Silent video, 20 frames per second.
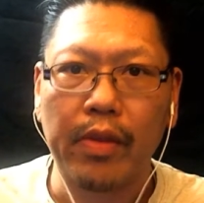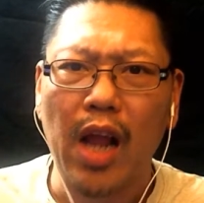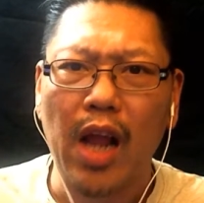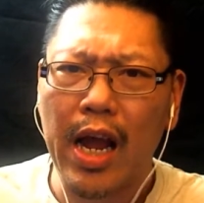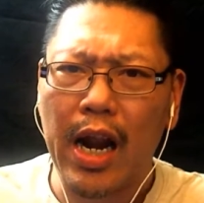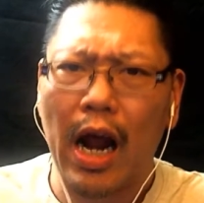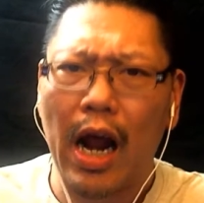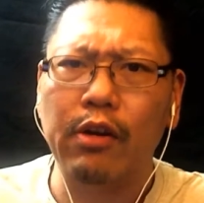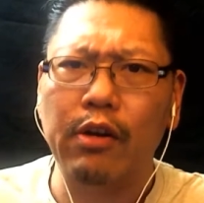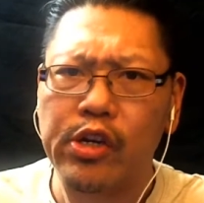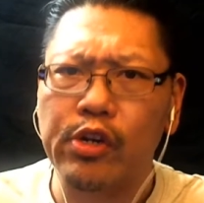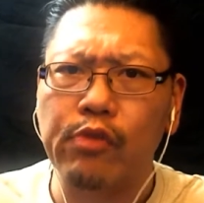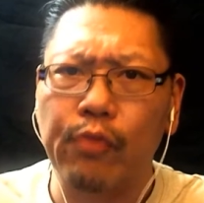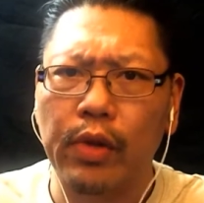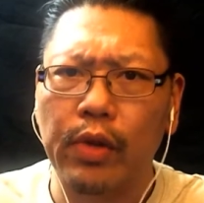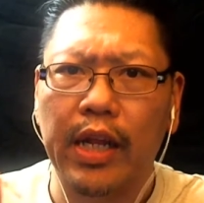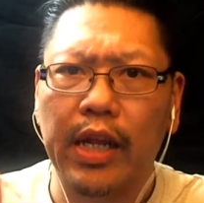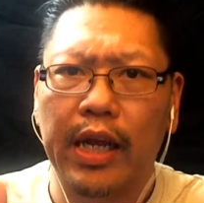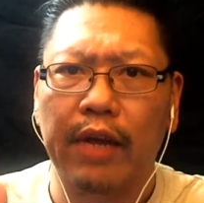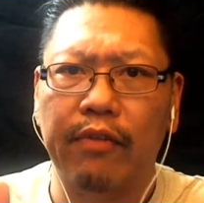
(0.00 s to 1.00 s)
I should
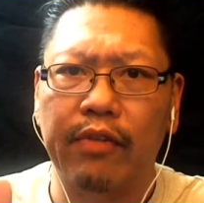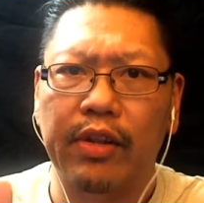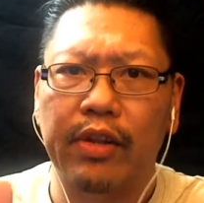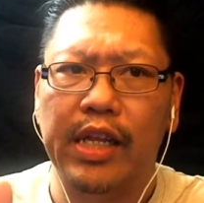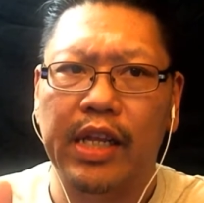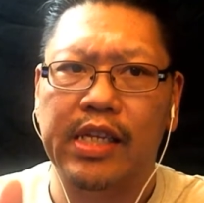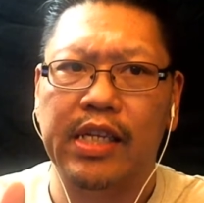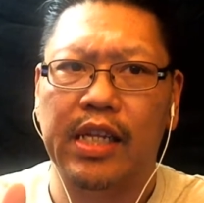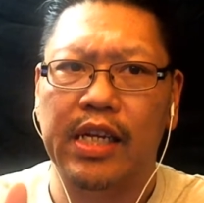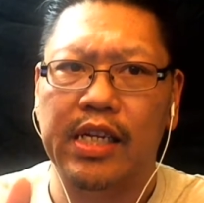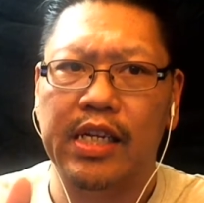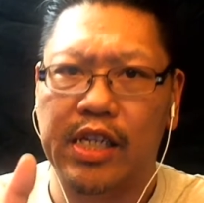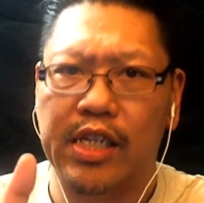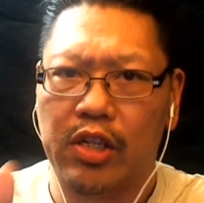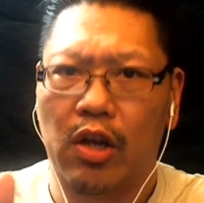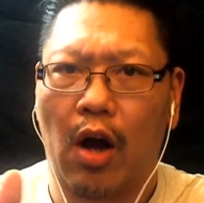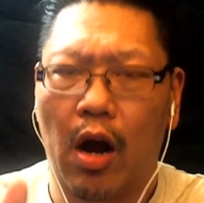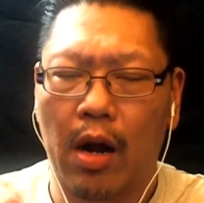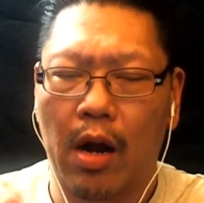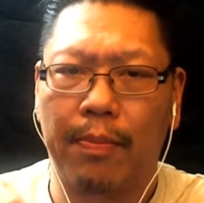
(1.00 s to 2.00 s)
really give you these links and
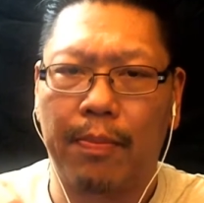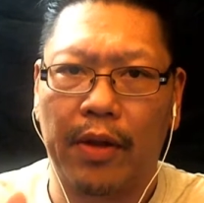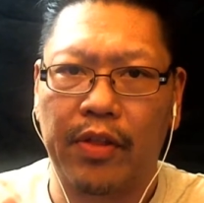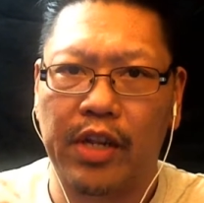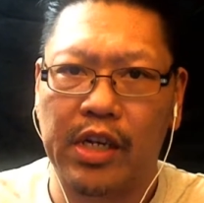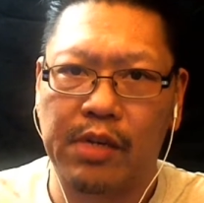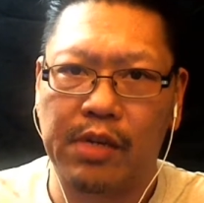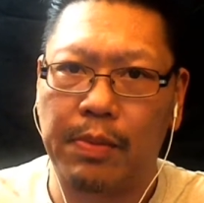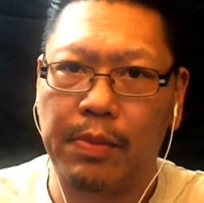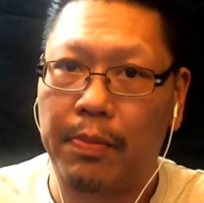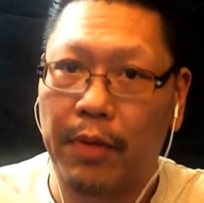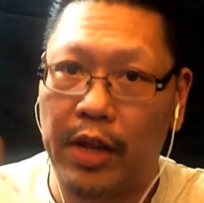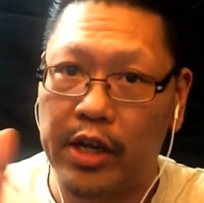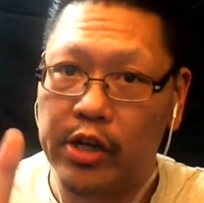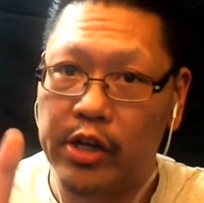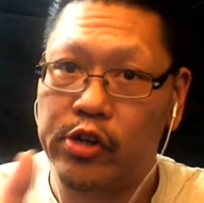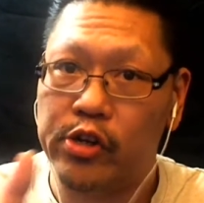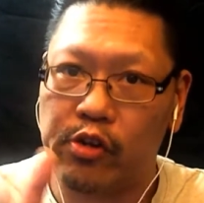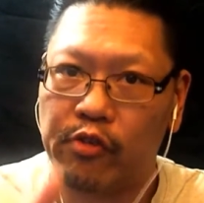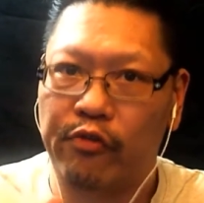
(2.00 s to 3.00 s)
talk about these people that
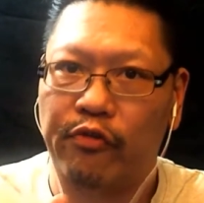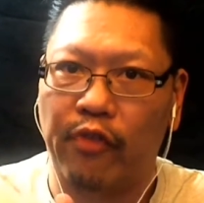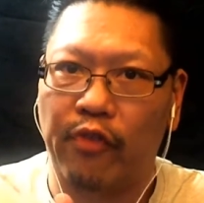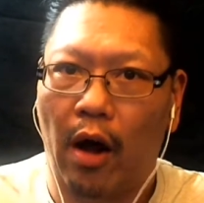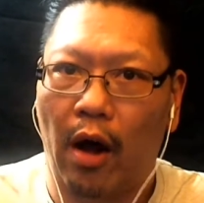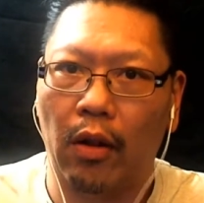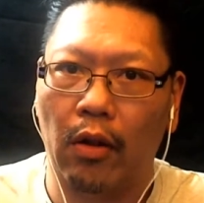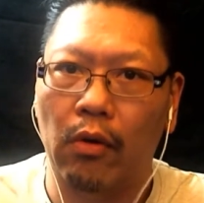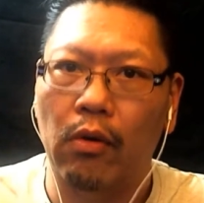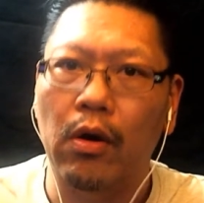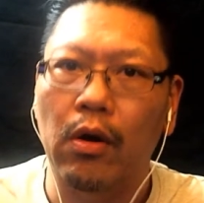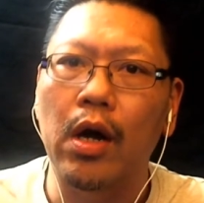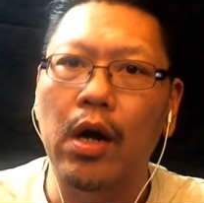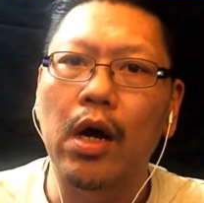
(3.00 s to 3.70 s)
you should follow,